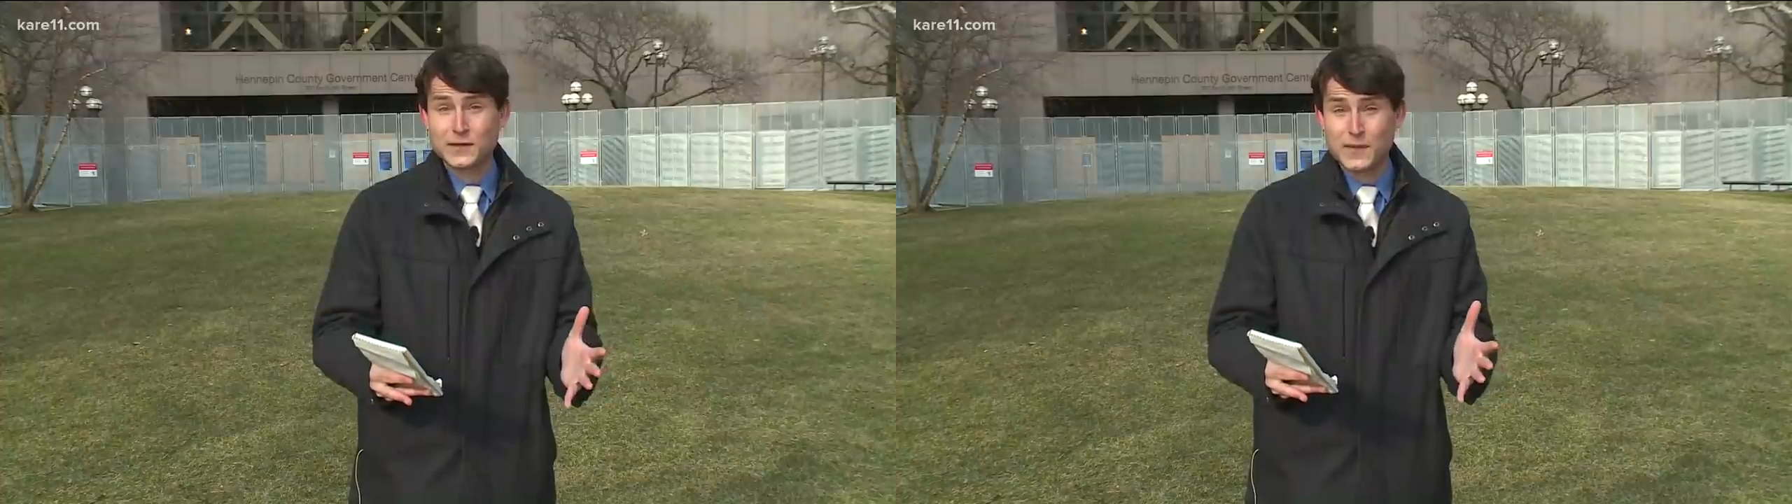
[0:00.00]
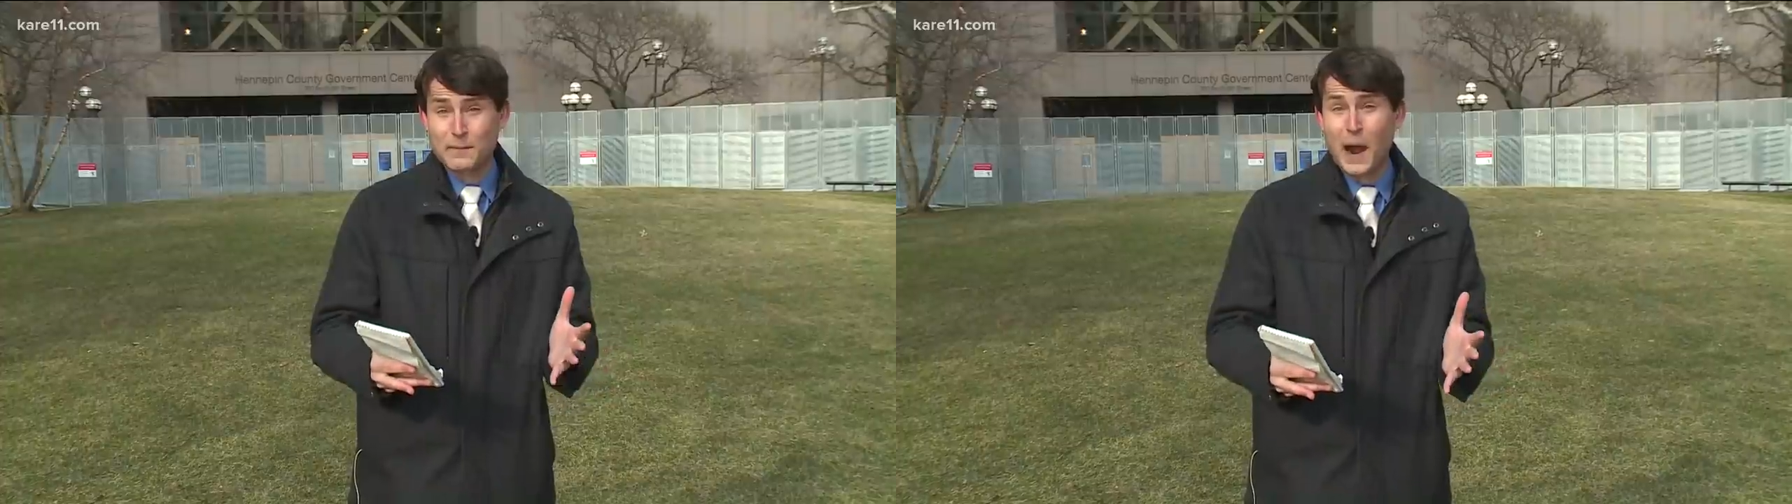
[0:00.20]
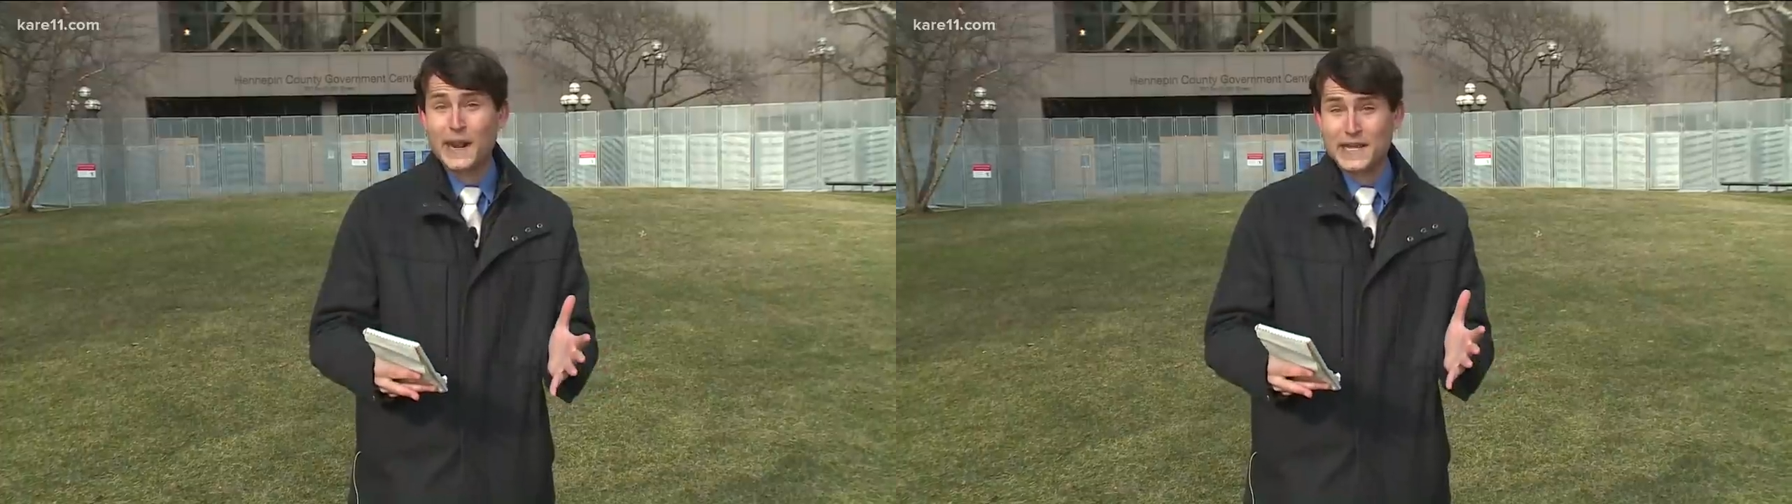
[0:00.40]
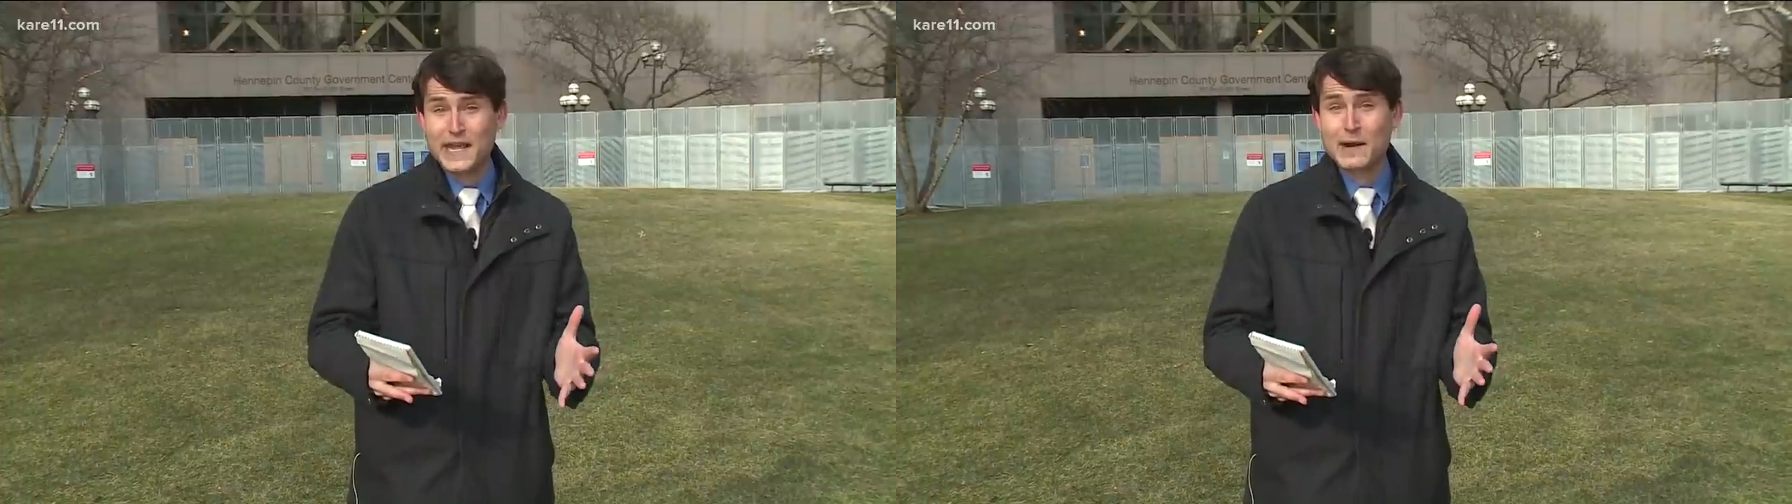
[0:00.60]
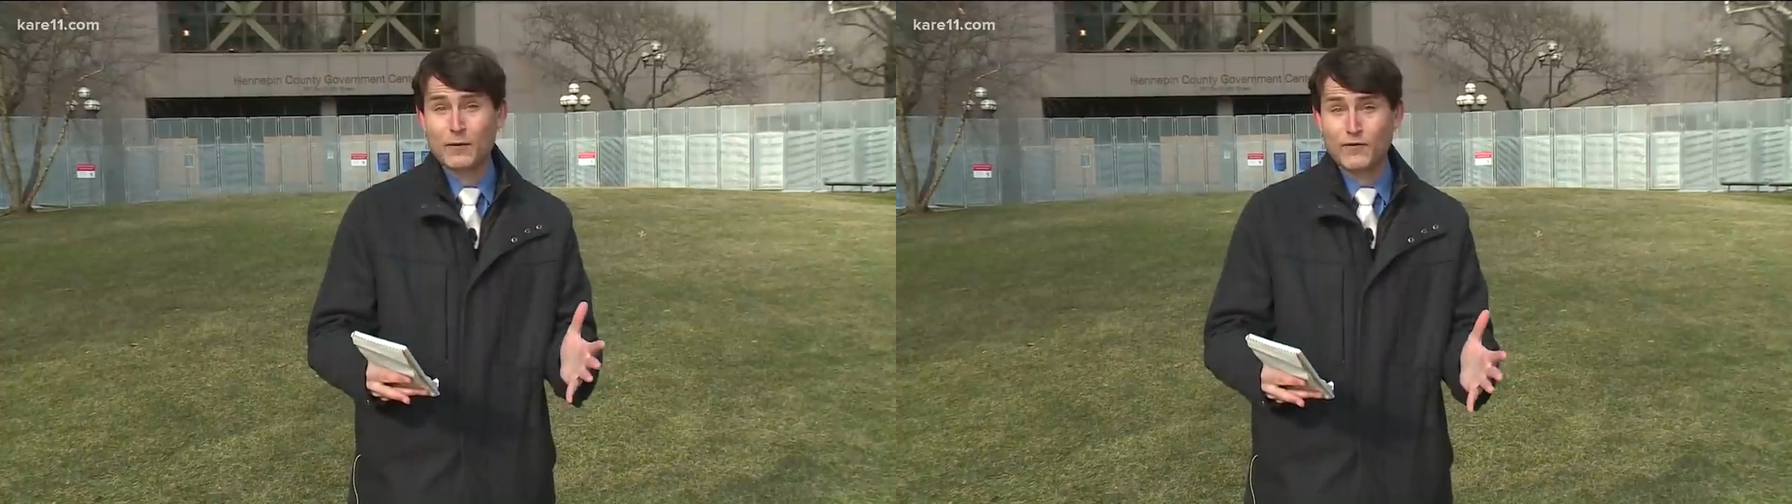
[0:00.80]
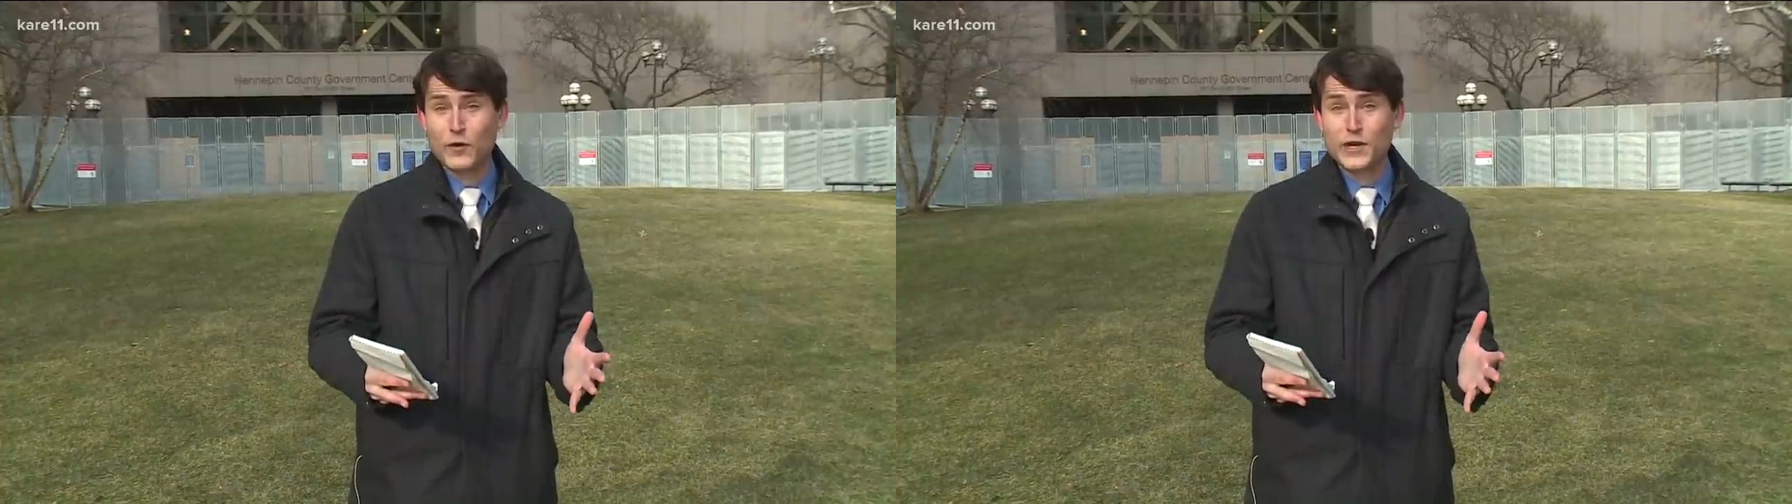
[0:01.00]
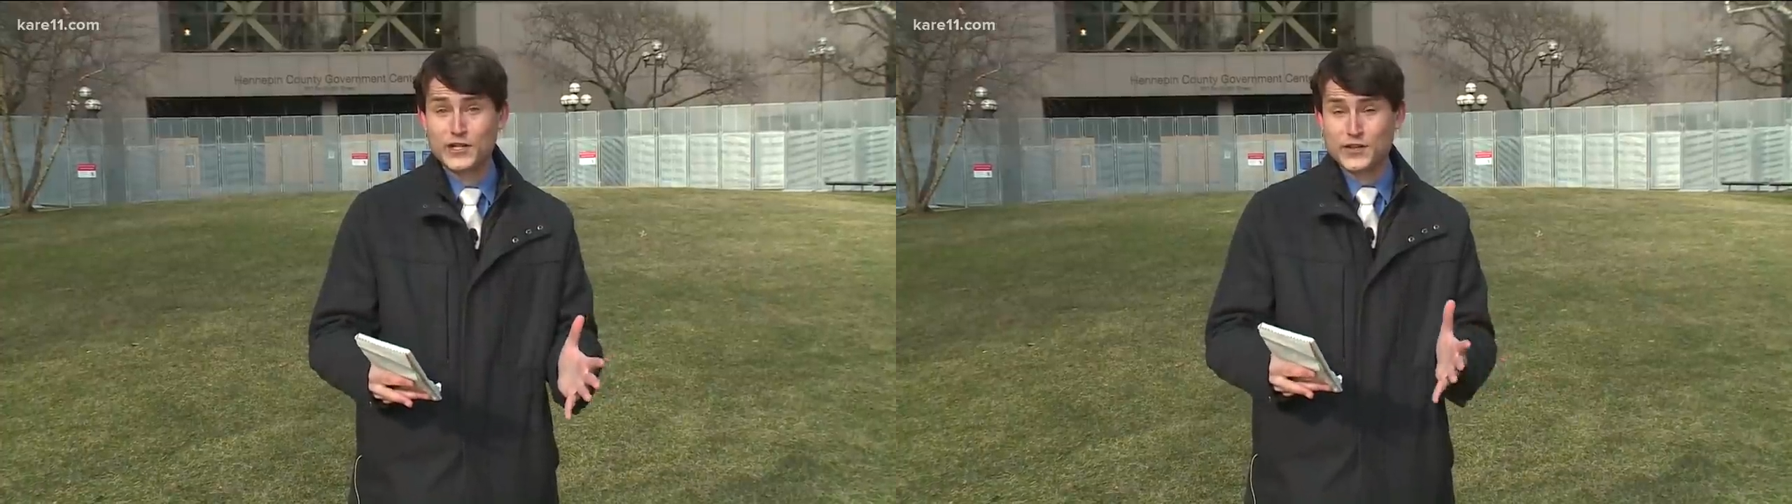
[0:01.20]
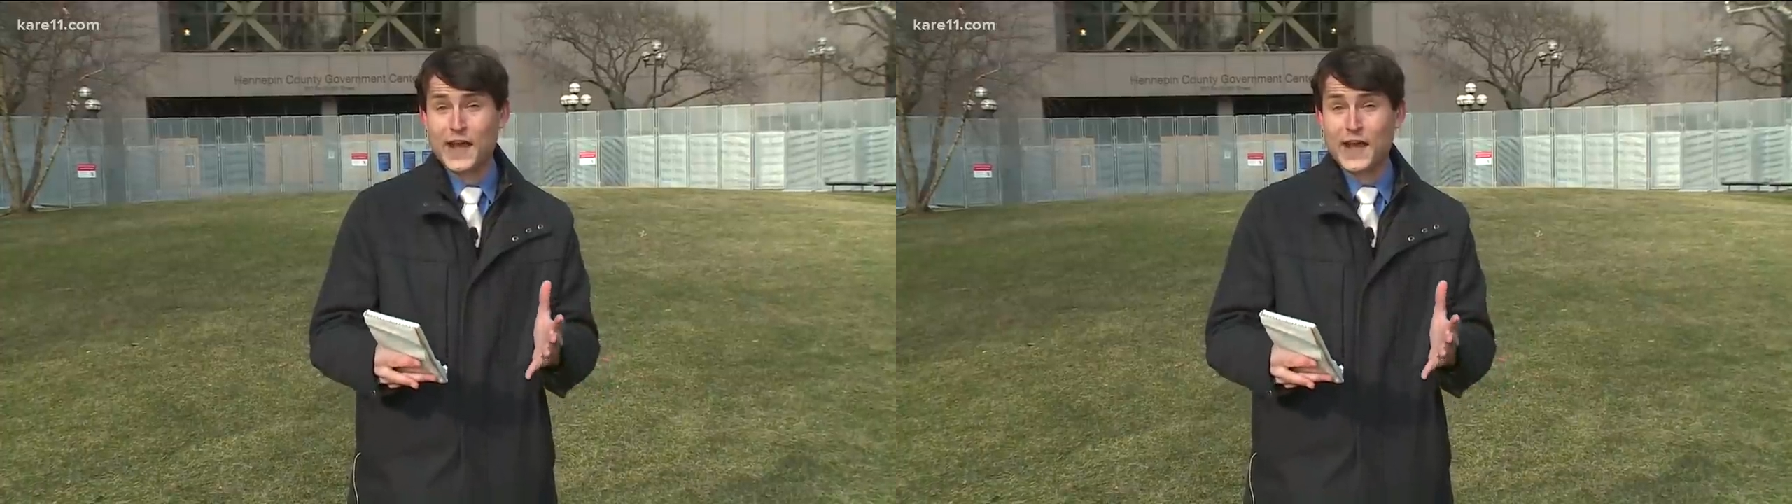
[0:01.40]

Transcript: some of the body camera footage,